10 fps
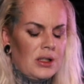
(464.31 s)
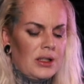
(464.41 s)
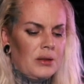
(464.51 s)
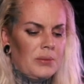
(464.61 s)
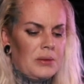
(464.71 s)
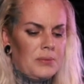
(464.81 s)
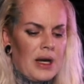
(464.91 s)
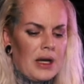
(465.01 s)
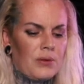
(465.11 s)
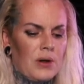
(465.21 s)
a little bit
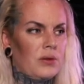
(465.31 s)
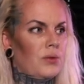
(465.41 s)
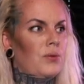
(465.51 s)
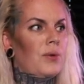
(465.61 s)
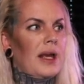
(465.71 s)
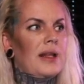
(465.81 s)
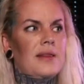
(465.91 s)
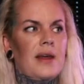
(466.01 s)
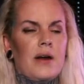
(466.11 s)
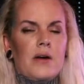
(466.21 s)
background right
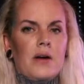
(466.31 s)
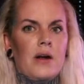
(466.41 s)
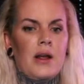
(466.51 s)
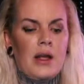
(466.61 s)
there.